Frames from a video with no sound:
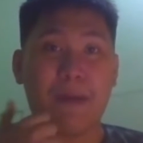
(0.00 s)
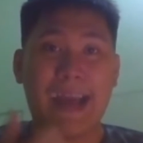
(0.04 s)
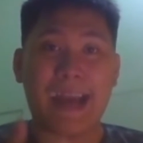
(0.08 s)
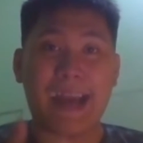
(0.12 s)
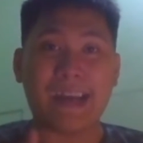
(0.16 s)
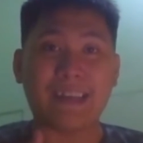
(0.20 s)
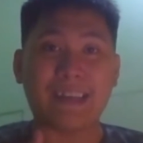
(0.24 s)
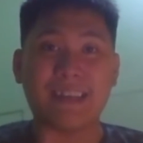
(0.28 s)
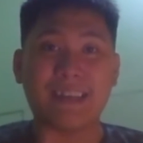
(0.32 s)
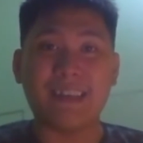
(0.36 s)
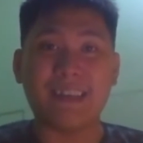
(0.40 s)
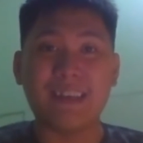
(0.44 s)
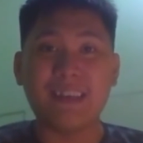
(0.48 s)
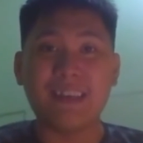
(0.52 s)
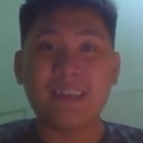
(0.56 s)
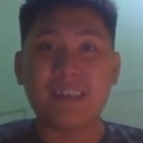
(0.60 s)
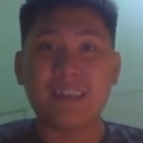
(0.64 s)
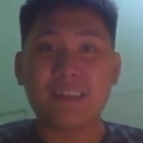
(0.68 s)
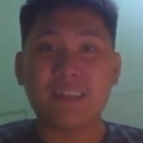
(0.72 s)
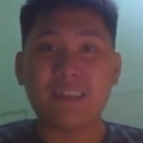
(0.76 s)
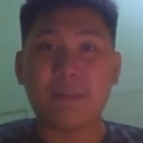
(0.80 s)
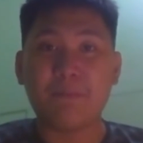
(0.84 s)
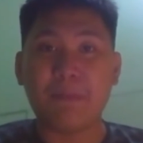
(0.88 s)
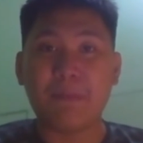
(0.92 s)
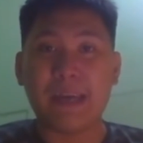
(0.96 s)
bag
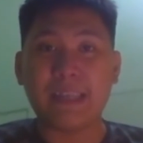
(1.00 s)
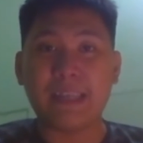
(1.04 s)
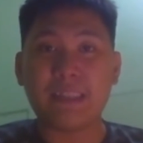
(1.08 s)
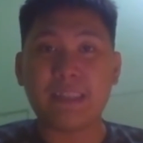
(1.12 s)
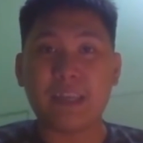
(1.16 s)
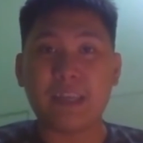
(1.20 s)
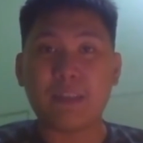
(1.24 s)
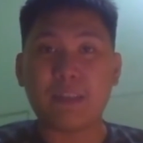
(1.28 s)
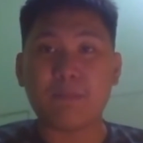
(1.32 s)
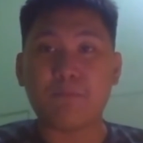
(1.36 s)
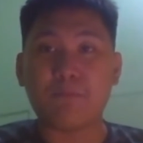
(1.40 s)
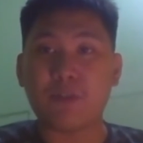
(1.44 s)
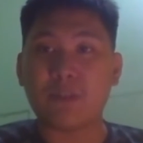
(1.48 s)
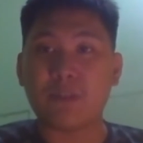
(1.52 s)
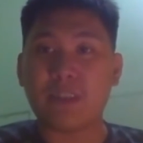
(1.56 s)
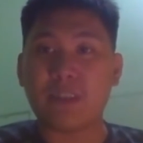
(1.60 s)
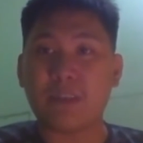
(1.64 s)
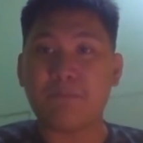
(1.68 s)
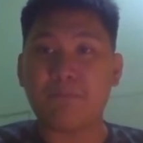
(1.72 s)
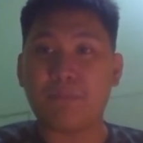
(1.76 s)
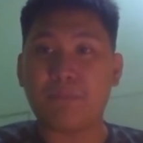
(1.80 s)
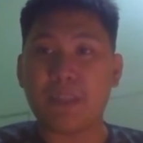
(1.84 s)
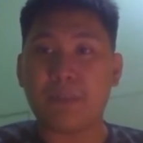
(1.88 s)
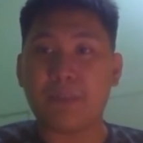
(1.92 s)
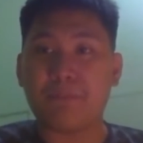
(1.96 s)
the medal for
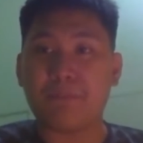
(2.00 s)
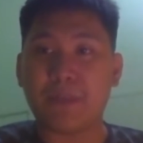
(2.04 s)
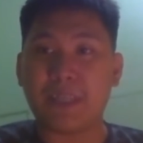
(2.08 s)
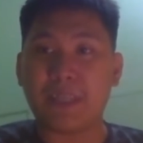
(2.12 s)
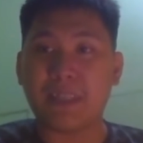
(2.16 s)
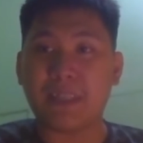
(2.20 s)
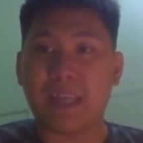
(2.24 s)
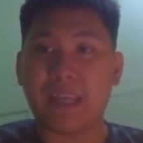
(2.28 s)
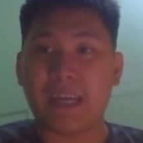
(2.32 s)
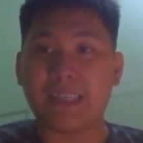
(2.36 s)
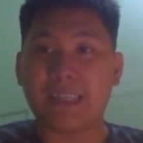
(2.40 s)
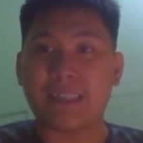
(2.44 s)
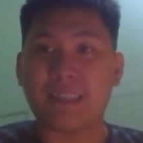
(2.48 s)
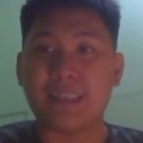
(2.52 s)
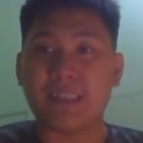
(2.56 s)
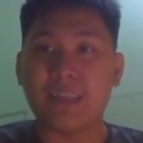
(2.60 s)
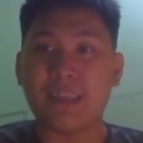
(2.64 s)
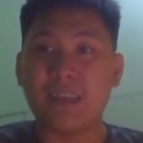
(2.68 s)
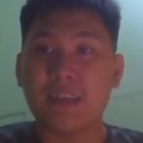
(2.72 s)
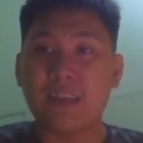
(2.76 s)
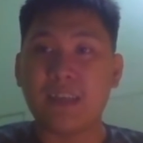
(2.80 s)
Team Pilipinas,